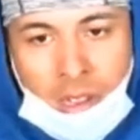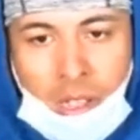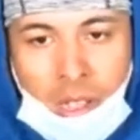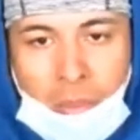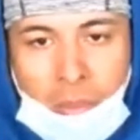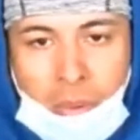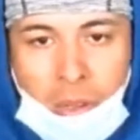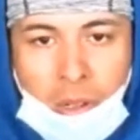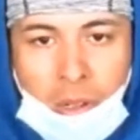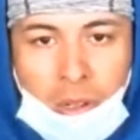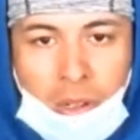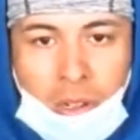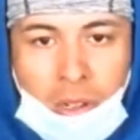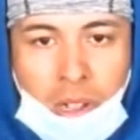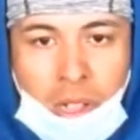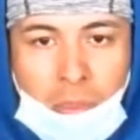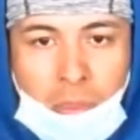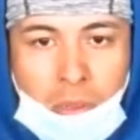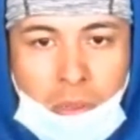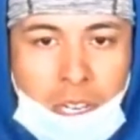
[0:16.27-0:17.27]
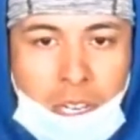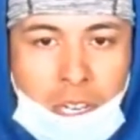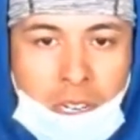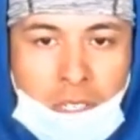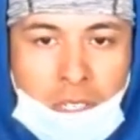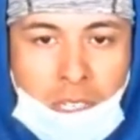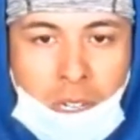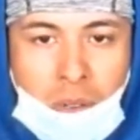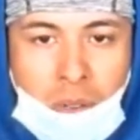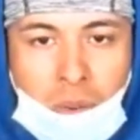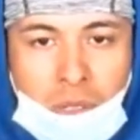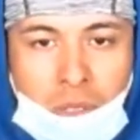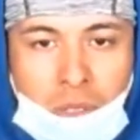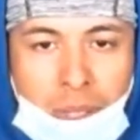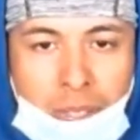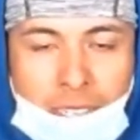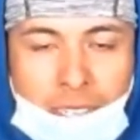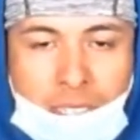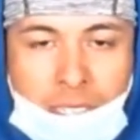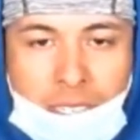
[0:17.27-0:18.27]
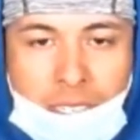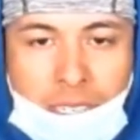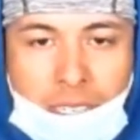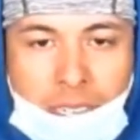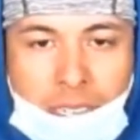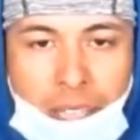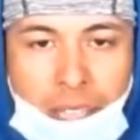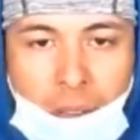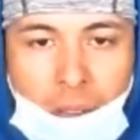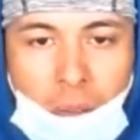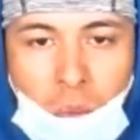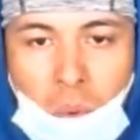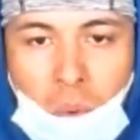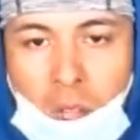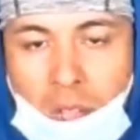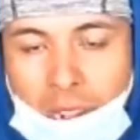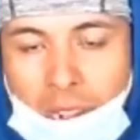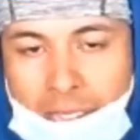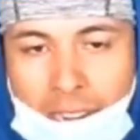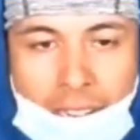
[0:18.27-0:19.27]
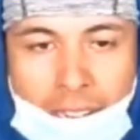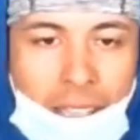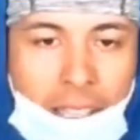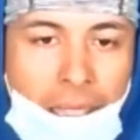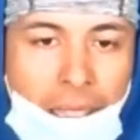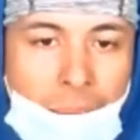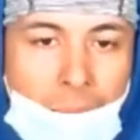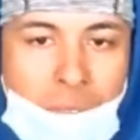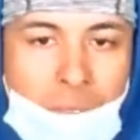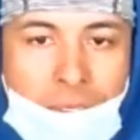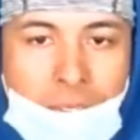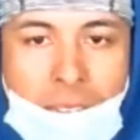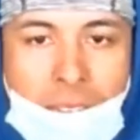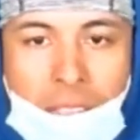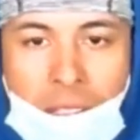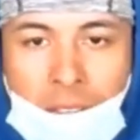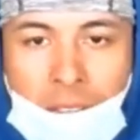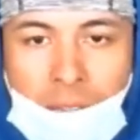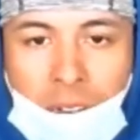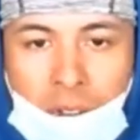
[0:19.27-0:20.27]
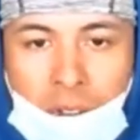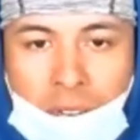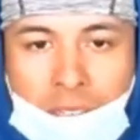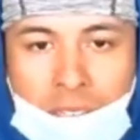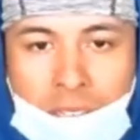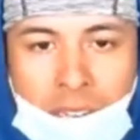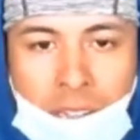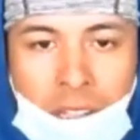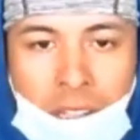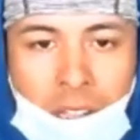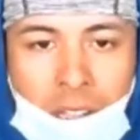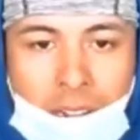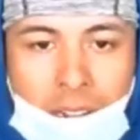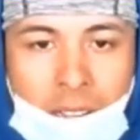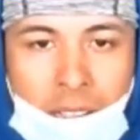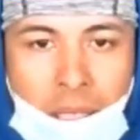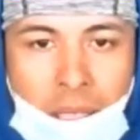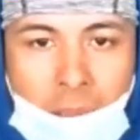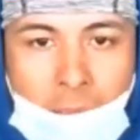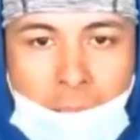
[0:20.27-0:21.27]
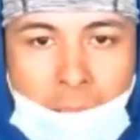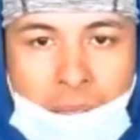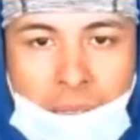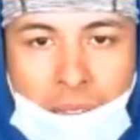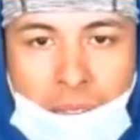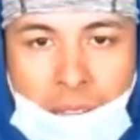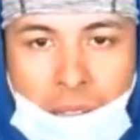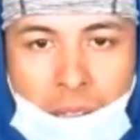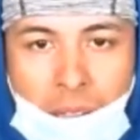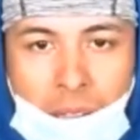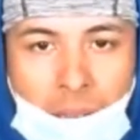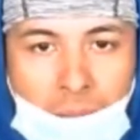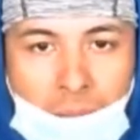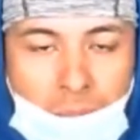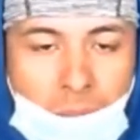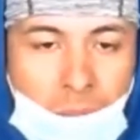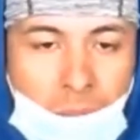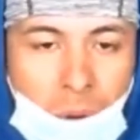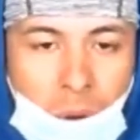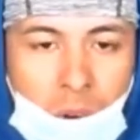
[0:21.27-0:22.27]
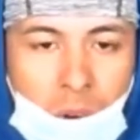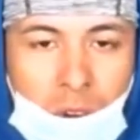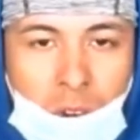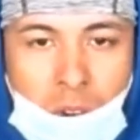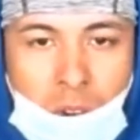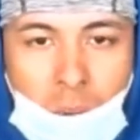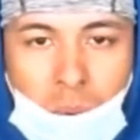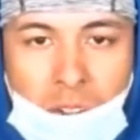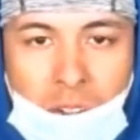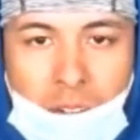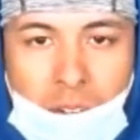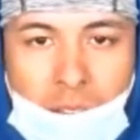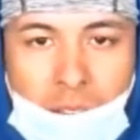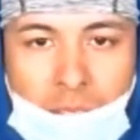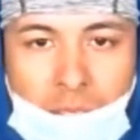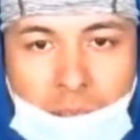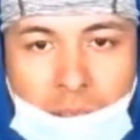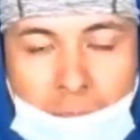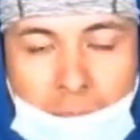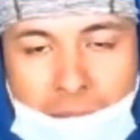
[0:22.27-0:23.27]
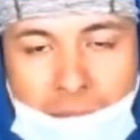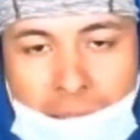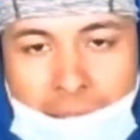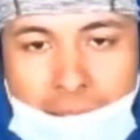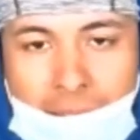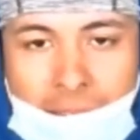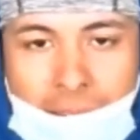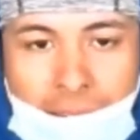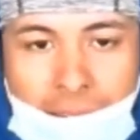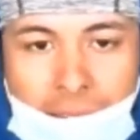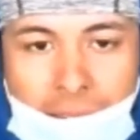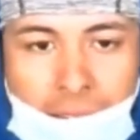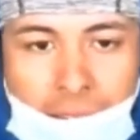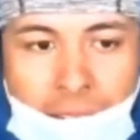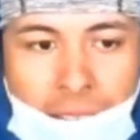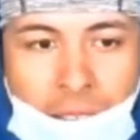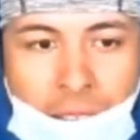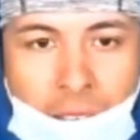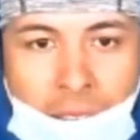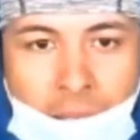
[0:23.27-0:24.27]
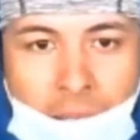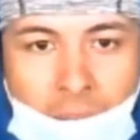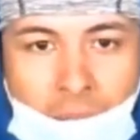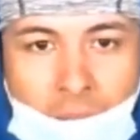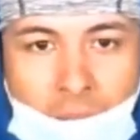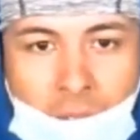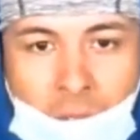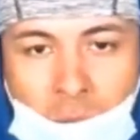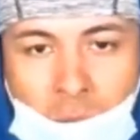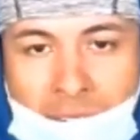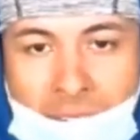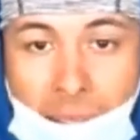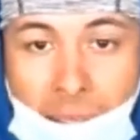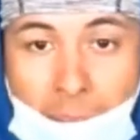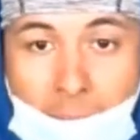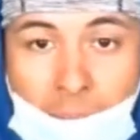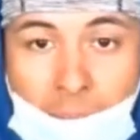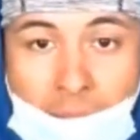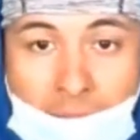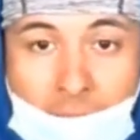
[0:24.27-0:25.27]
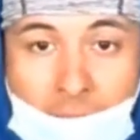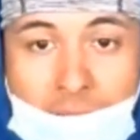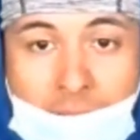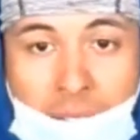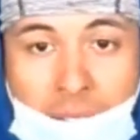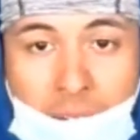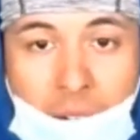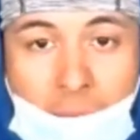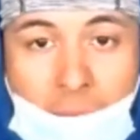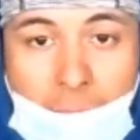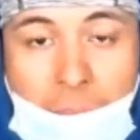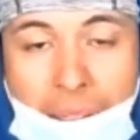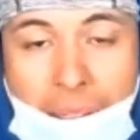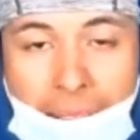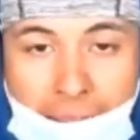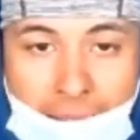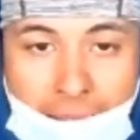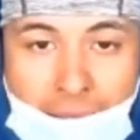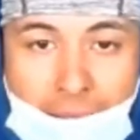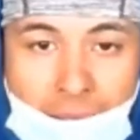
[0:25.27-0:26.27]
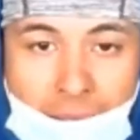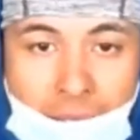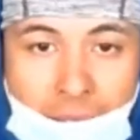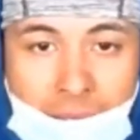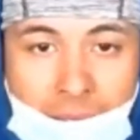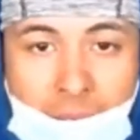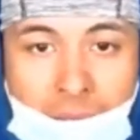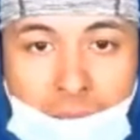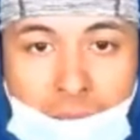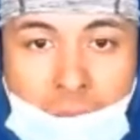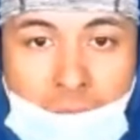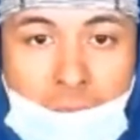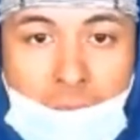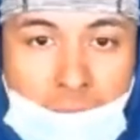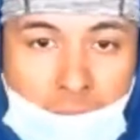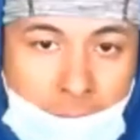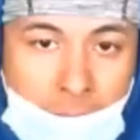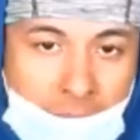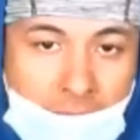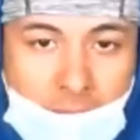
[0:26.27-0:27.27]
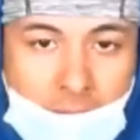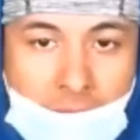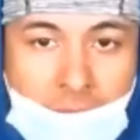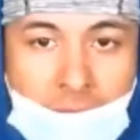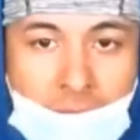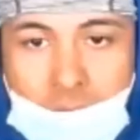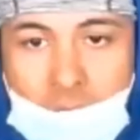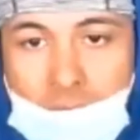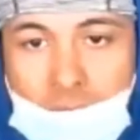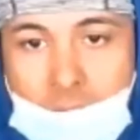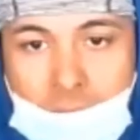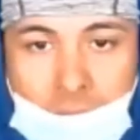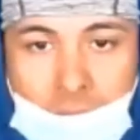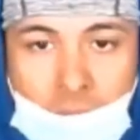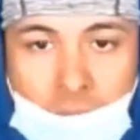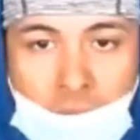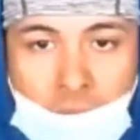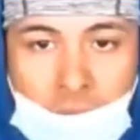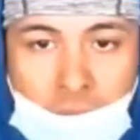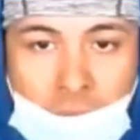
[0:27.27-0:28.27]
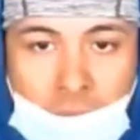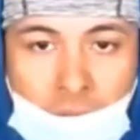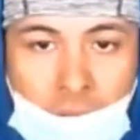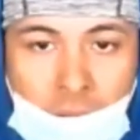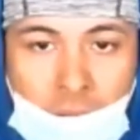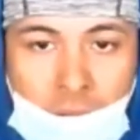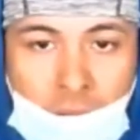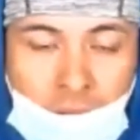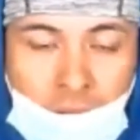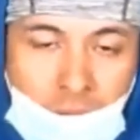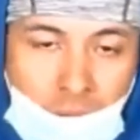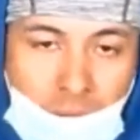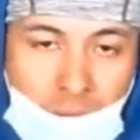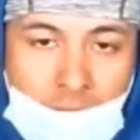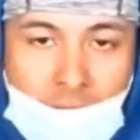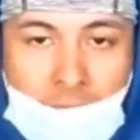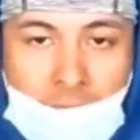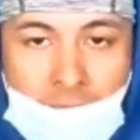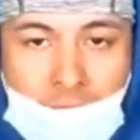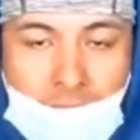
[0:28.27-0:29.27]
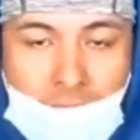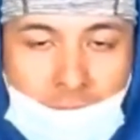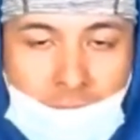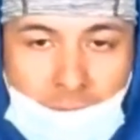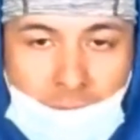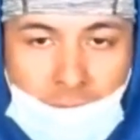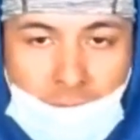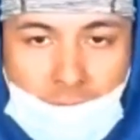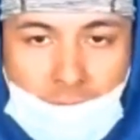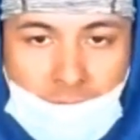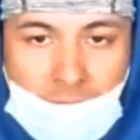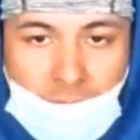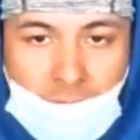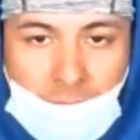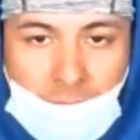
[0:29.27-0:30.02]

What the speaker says: couple of years ago with my season not walking a lot, I've been focusing on being more aware of the plate and swinging at pitches that are my pitches to crush. And so